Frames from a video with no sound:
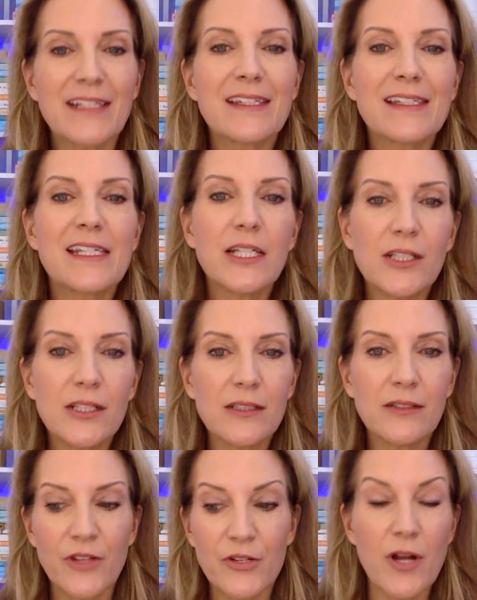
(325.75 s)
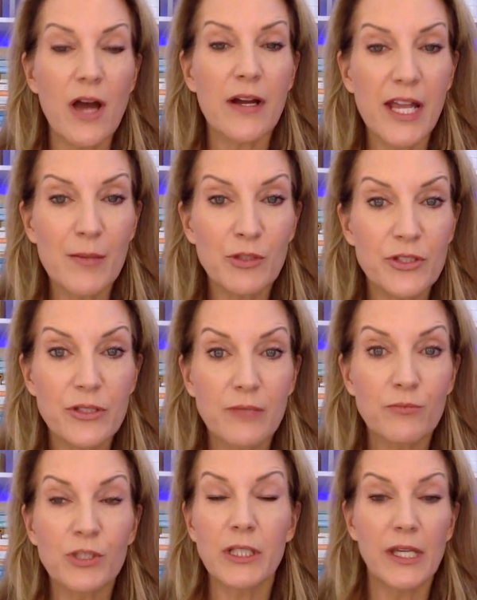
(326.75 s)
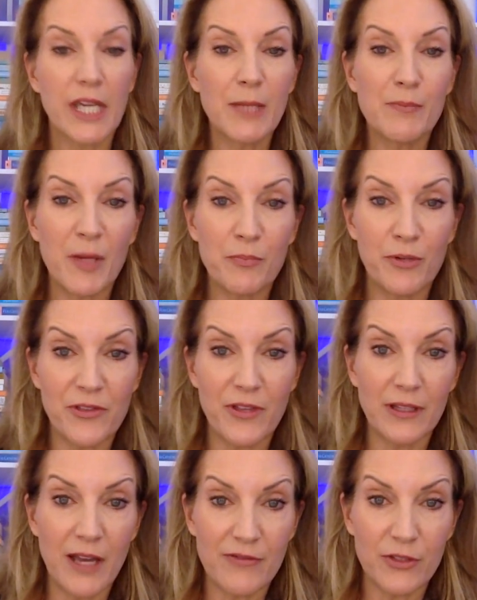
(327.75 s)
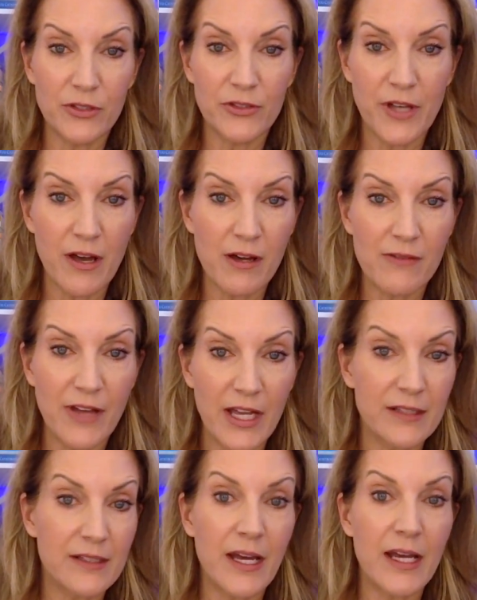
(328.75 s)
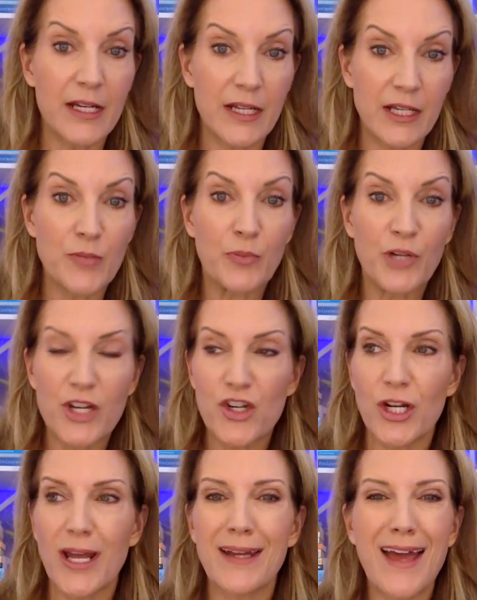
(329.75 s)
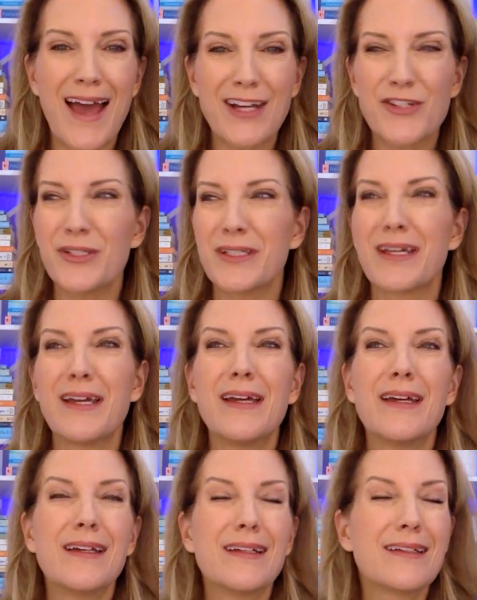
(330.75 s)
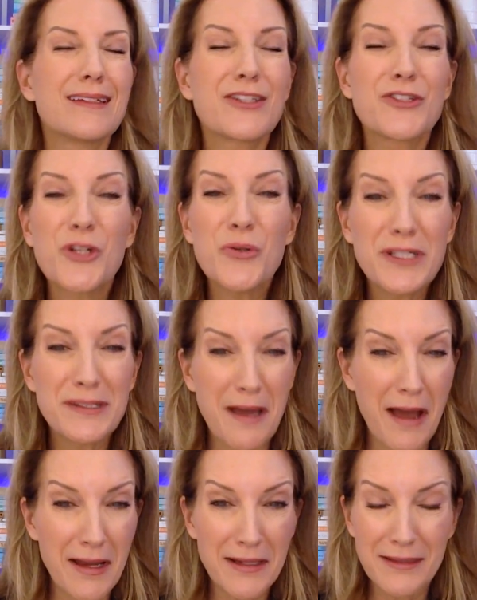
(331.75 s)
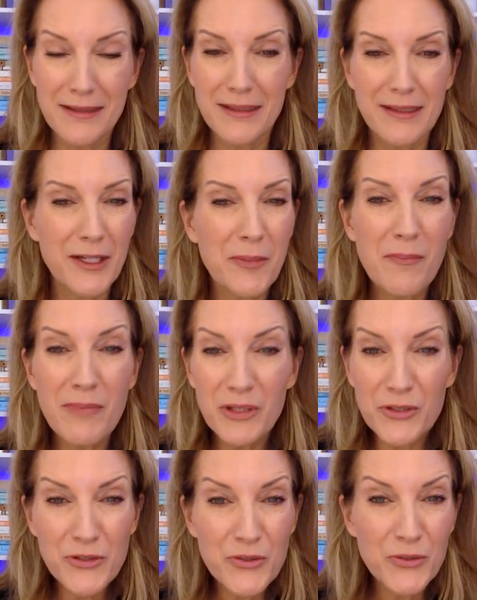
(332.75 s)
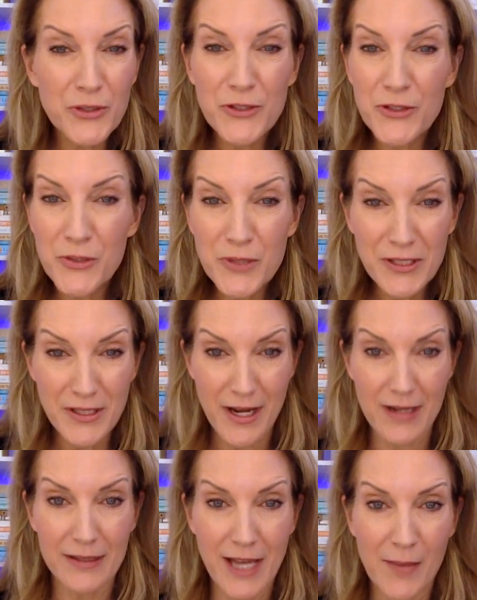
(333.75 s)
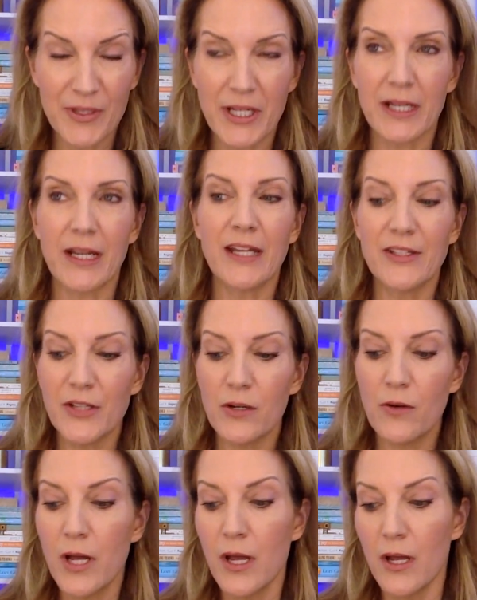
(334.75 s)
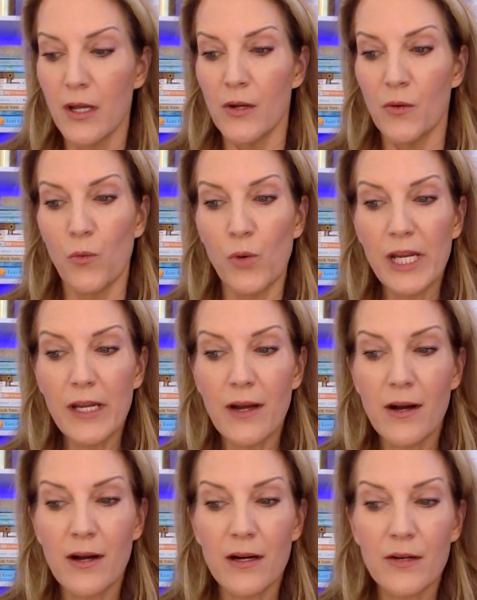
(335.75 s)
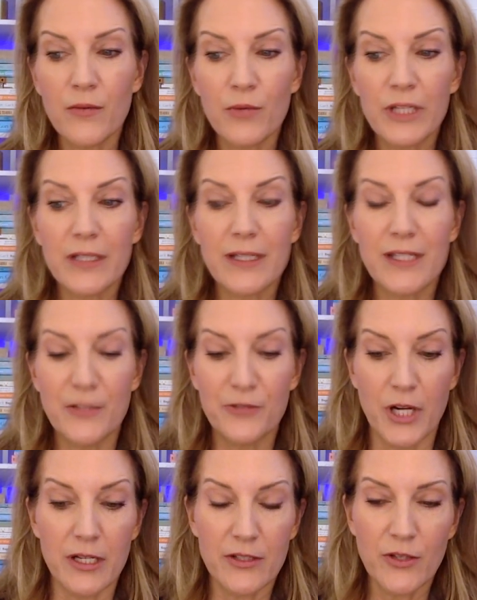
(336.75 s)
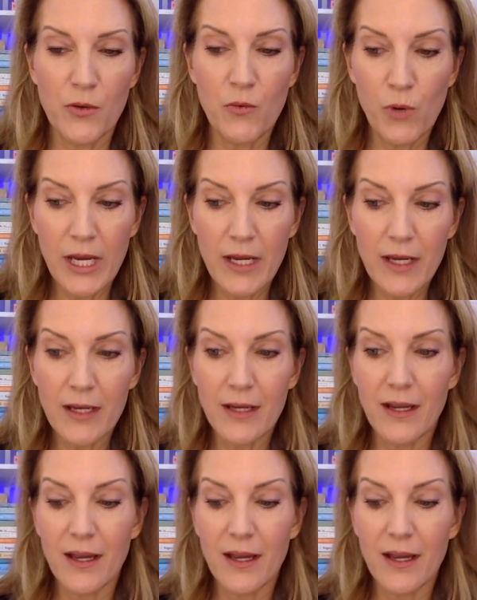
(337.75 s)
still, they're not able to really keep up with the levels of anxiety and depression. And actually, suicide, like middle school suicide, is happening. And so we are really different. So we